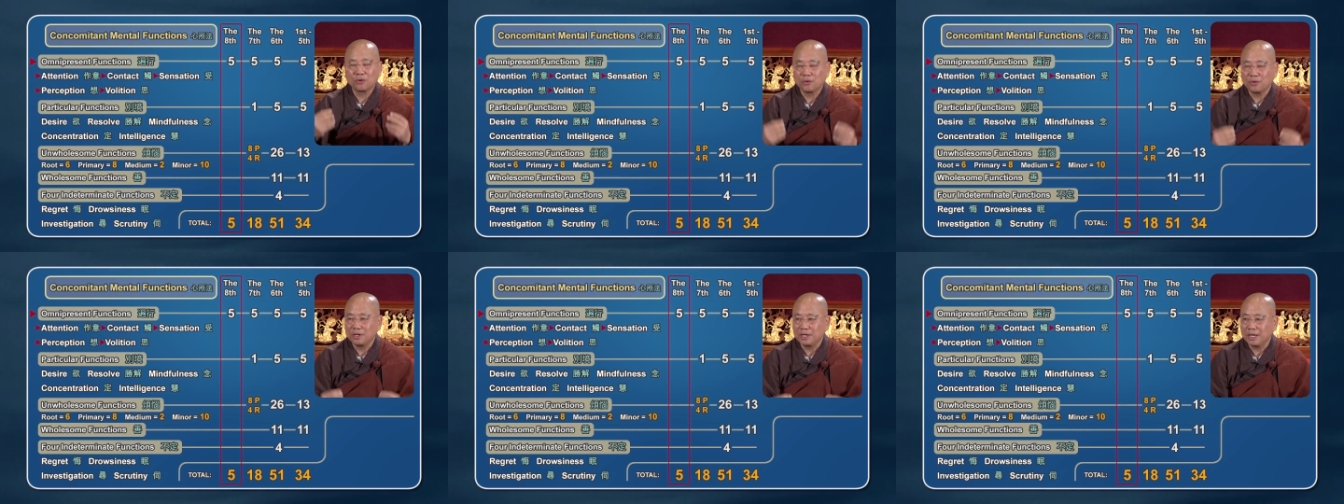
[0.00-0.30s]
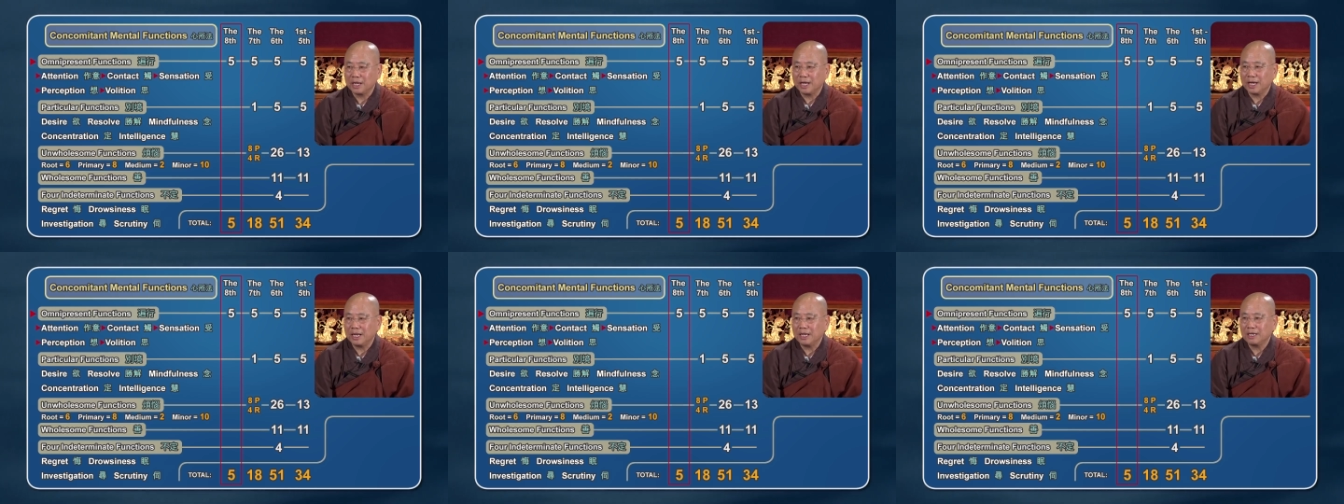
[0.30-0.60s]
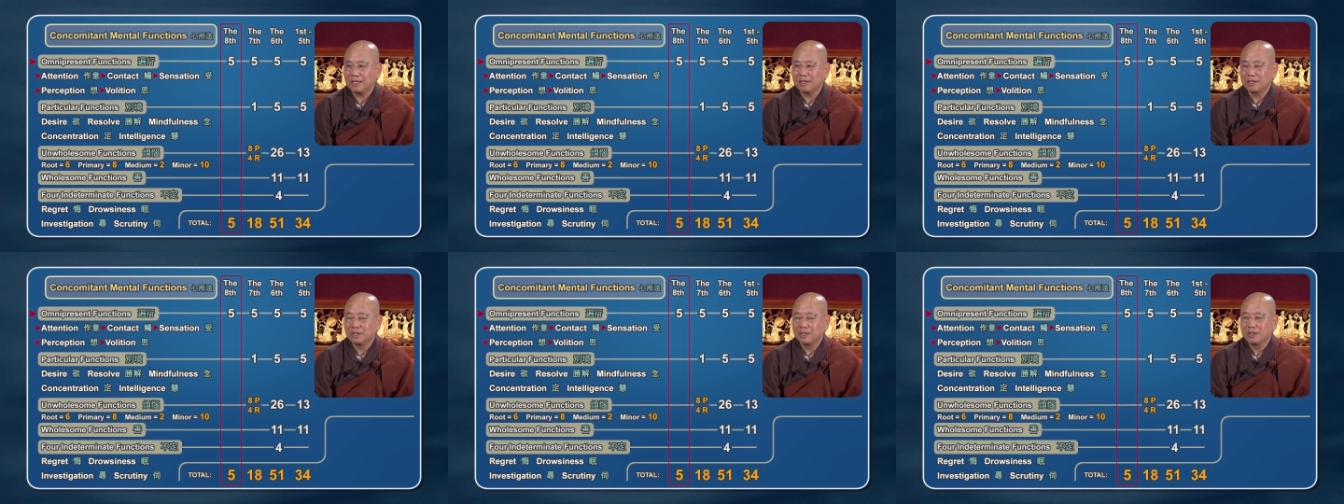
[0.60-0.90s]

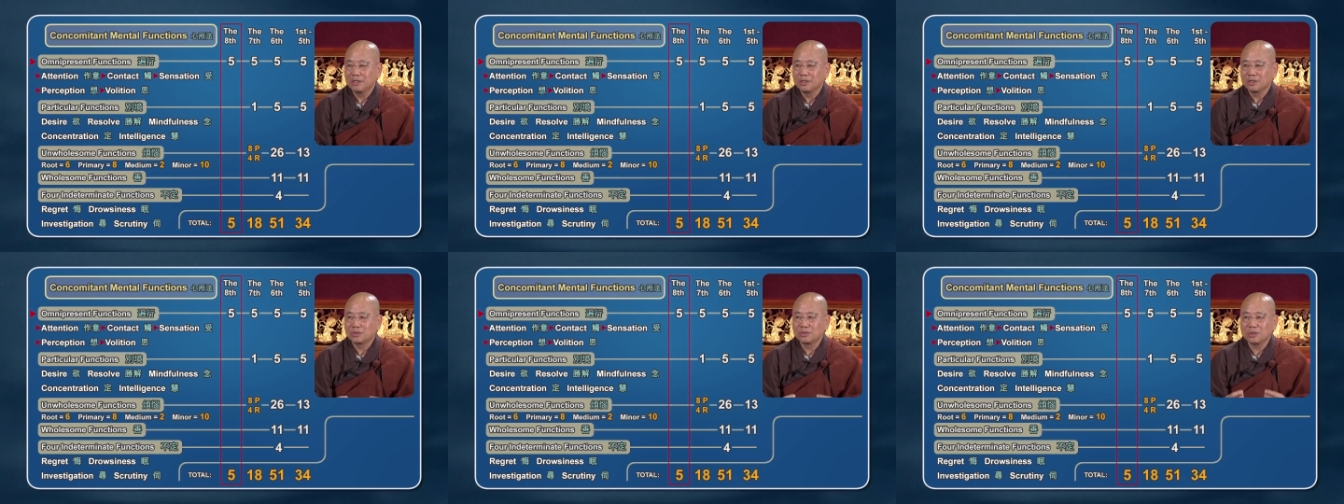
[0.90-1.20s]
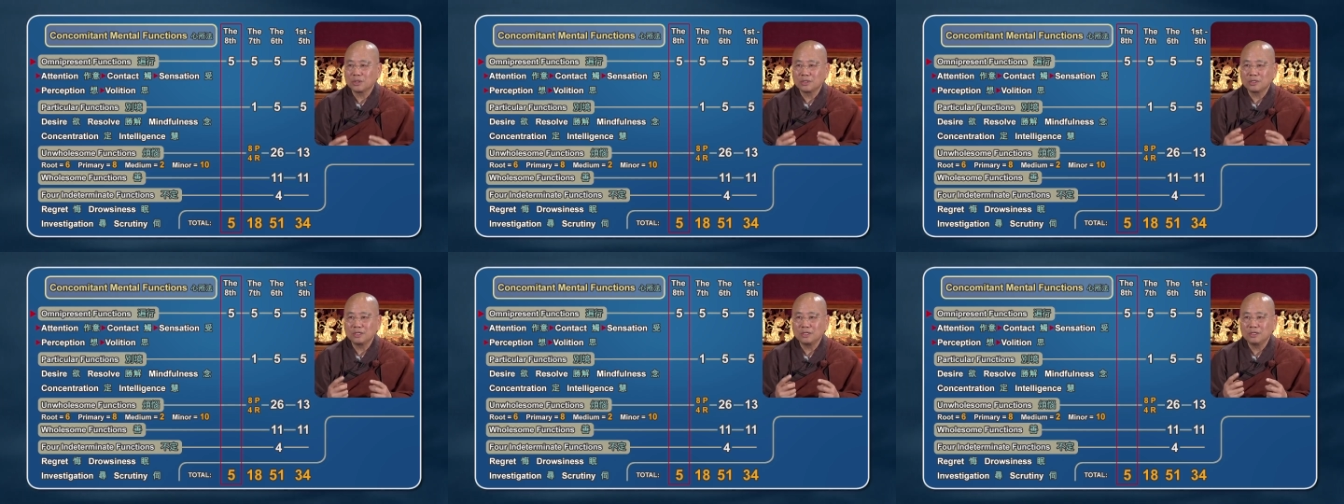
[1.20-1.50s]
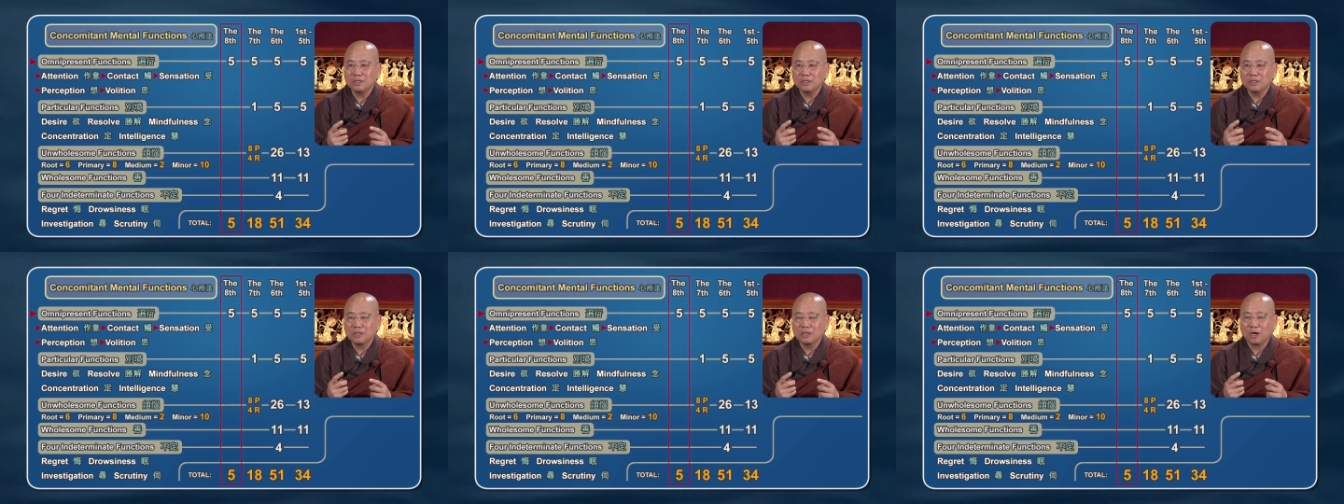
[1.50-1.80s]
create
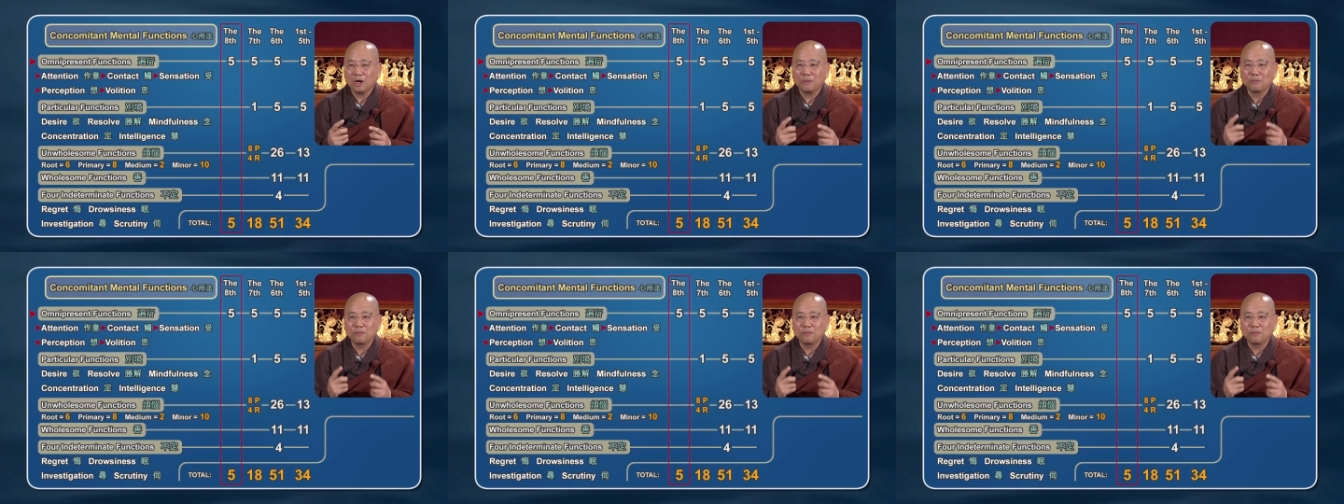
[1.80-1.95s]
certain